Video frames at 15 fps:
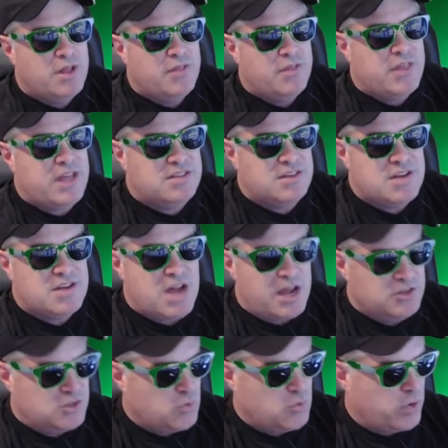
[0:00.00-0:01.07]
that did not
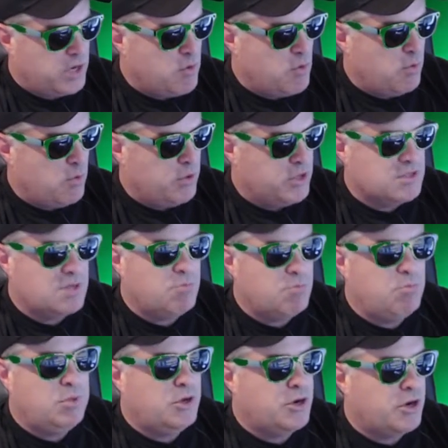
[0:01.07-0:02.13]
used to work in mobile is the
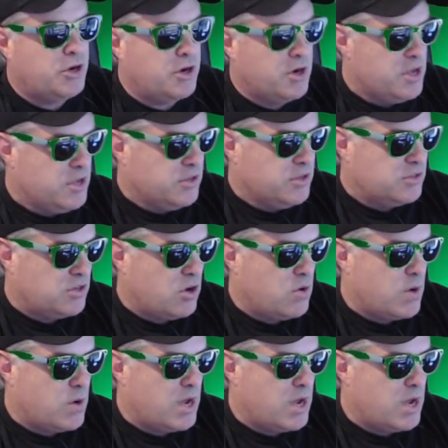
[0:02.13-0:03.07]
blur. So